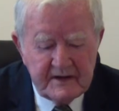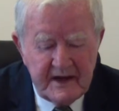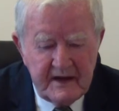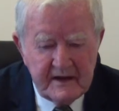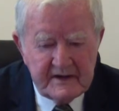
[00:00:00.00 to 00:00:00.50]

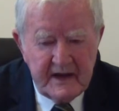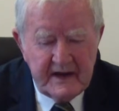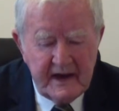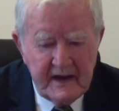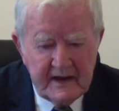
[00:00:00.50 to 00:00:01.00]

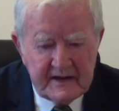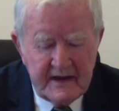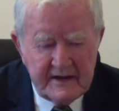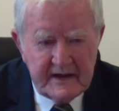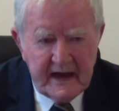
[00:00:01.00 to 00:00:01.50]

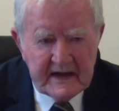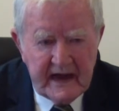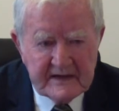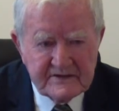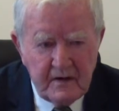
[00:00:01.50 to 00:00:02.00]
Katie
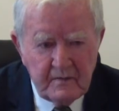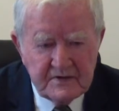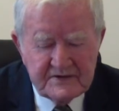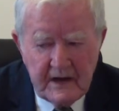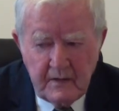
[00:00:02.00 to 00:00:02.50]
Ascoff
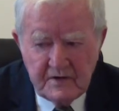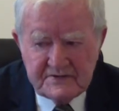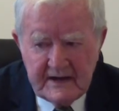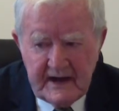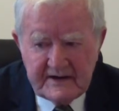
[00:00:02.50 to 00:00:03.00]
was
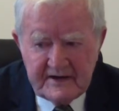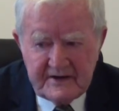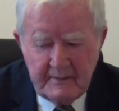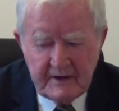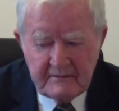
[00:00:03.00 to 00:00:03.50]
elected
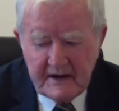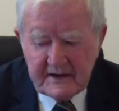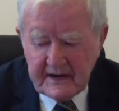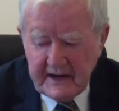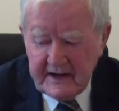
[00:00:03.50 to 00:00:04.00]

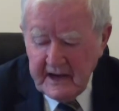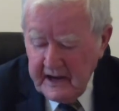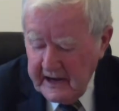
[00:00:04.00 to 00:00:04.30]
democratically,